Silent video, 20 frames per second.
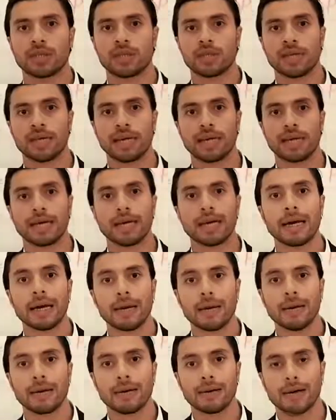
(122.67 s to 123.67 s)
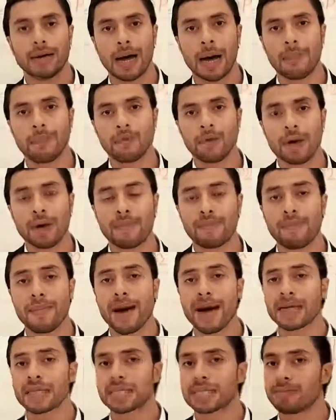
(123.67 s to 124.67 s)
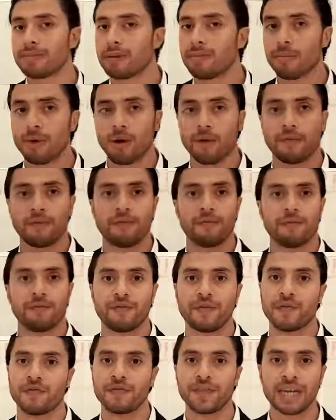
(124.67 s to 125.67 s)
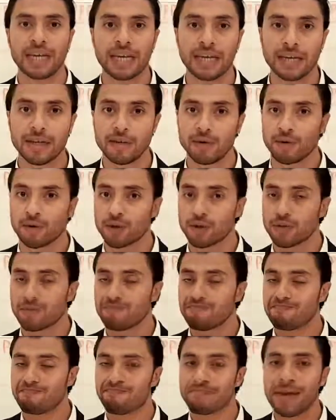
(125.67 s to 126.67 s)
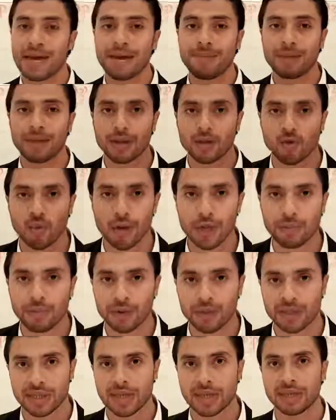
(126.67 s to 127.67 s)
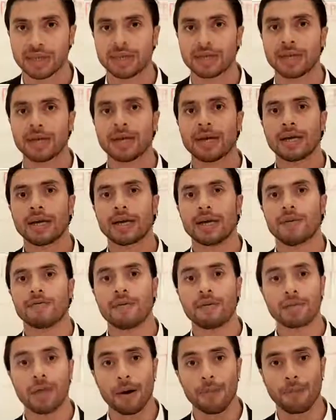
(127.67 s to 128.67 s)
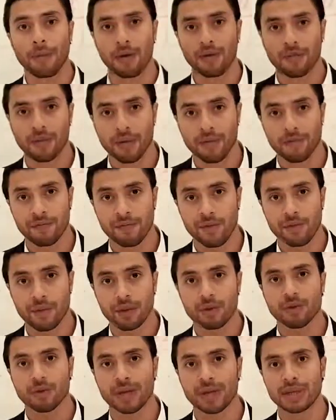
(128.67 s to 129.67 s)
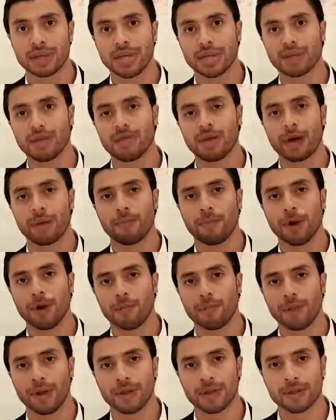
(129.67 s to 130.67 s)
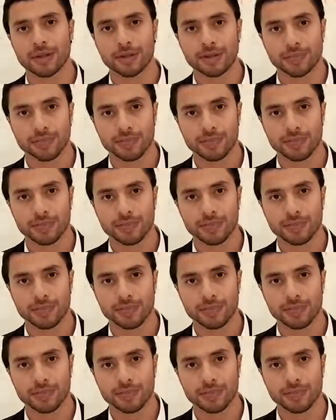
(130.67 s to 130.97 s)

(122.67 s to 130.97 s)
say, up to a maximum of 15 or maybe 20% from the total size of the apartment,